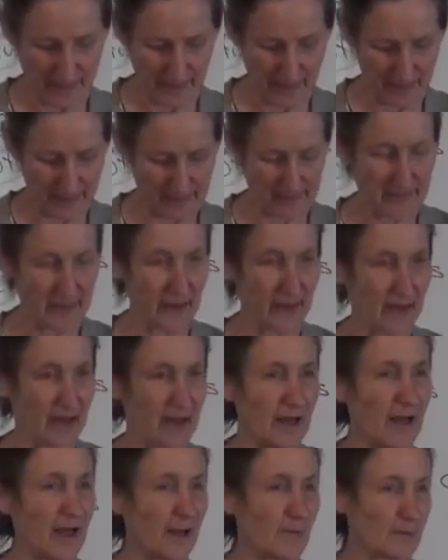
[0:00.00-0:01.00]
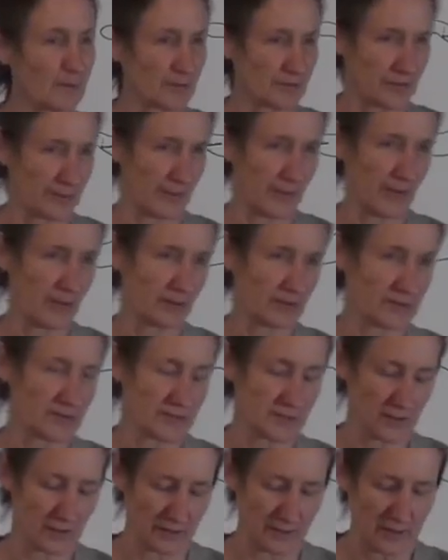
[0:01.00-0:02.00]
and, uh, and put the
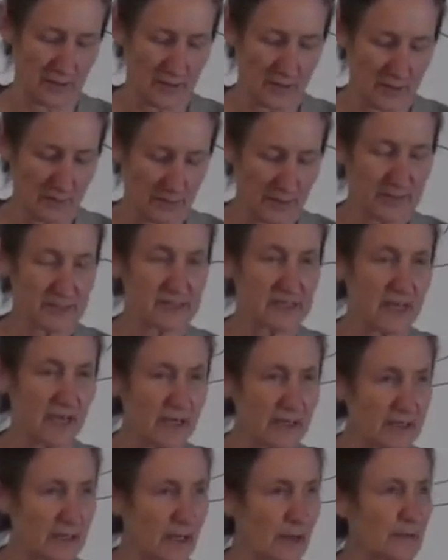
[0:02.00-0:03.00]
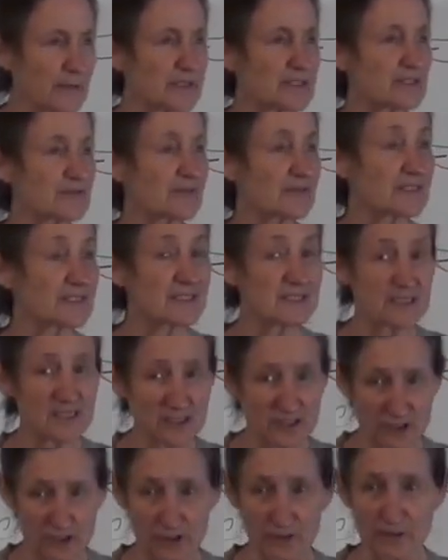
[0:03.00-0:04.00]
poultice on. Potato is for
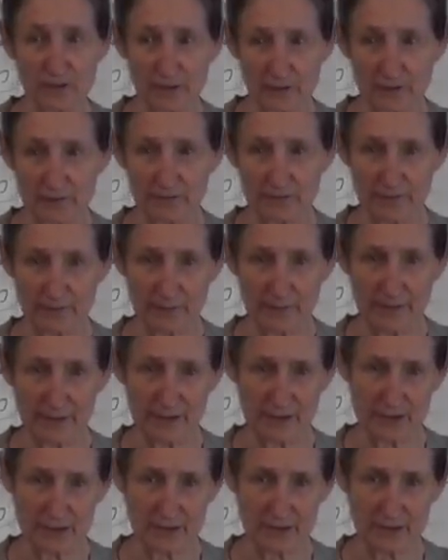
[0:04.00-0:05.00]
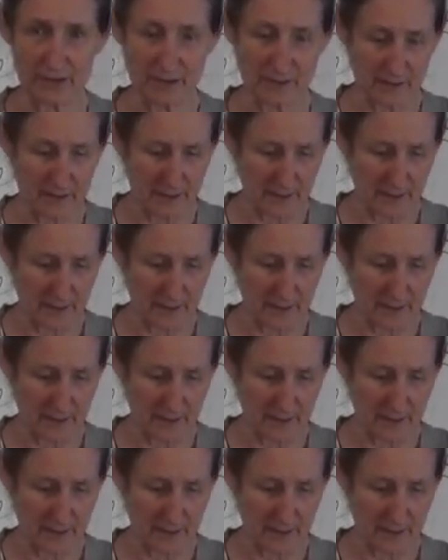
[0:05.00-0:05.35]
tissue inflammation.